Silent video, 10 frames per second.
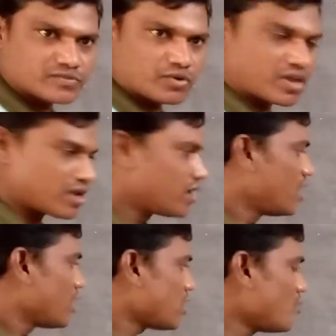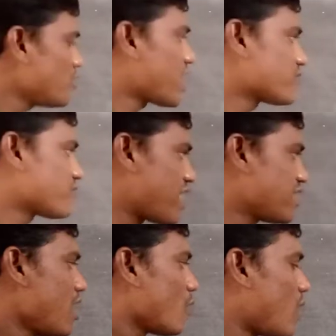Okay. Now we can
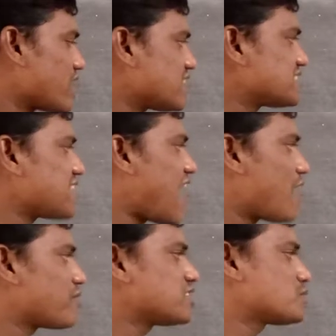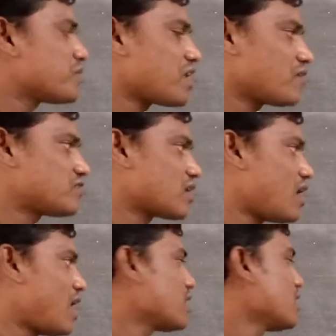find what is the average speed of the
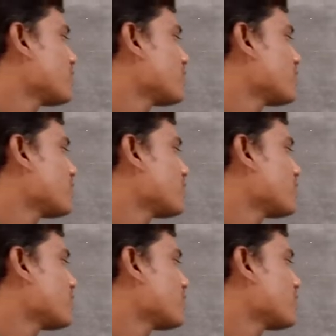car